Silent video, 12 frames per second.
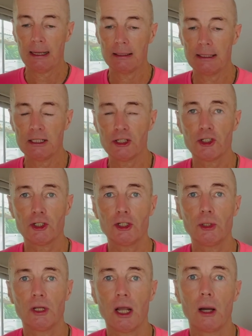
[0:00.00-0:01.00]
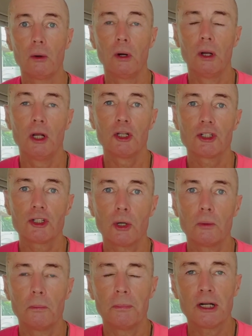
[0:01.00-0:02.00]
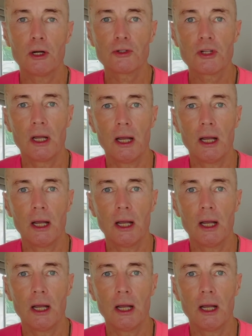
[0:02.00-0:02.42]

in the studio. So because